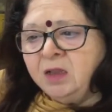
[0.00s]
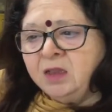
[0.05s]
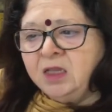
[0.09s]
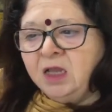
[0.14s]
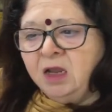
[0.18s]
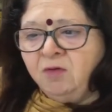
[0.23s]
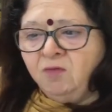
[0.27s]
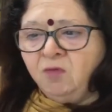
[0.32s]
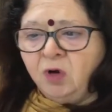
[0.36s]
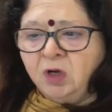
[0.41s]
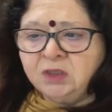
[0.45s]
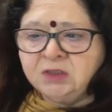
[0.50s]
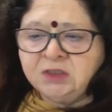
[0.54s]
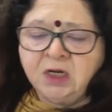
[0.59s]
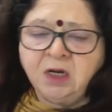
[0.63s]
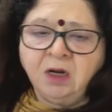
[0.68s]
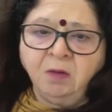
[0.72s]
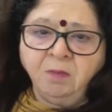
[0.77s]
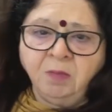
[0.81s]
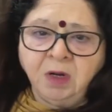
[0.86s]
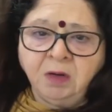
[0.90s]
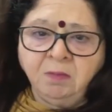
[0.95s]
There was
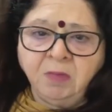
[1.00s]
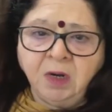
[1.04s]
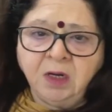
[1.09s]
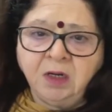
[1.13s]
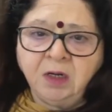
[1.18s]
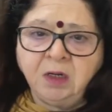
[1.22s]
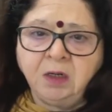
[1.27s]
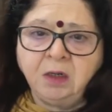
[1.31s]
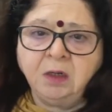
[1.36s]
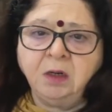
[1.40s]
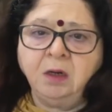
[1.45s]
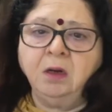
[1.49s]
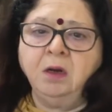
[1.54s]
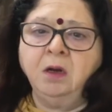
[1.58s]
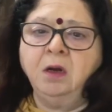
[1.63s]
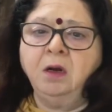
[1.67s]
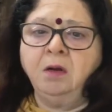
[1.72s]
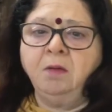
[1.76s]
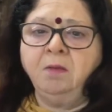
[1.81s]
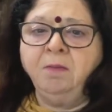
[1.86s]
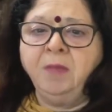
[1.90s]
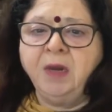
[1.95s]
an amendment
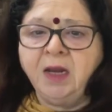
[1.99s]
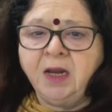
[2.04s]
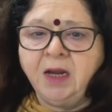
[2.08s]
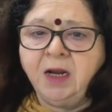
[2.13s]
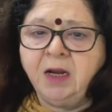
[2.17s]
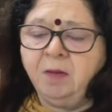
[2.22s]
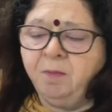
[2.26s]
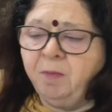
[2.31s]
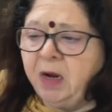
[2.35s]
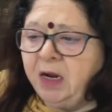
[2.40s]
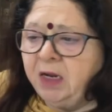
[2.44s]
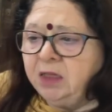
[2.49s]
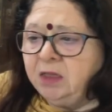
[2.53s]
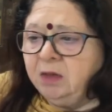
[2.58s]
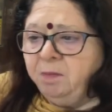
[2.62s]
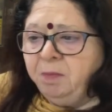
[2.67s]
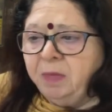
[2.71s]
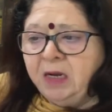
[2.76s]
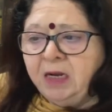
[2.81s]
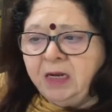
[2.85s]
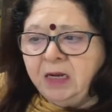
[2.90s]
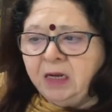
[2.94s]
made by the
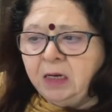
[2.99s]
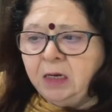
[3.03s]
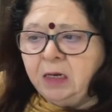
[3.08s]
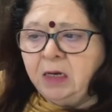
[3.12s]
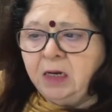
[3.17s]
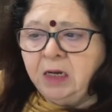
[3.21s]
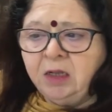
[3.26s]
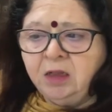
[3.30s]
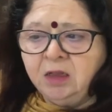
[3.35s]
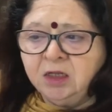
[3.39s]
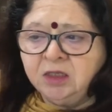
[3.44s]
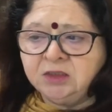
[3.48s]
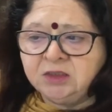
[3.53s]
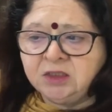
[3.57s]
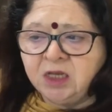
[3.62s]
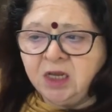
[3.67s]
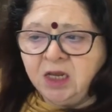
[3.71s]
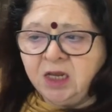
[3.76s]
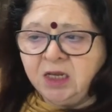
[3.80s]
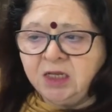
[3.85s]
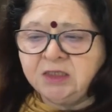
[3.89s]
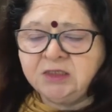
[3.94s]
builder in this
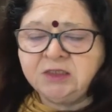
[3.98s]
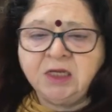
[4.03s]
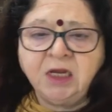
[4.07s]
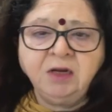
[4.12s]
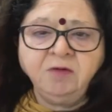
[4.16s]
case,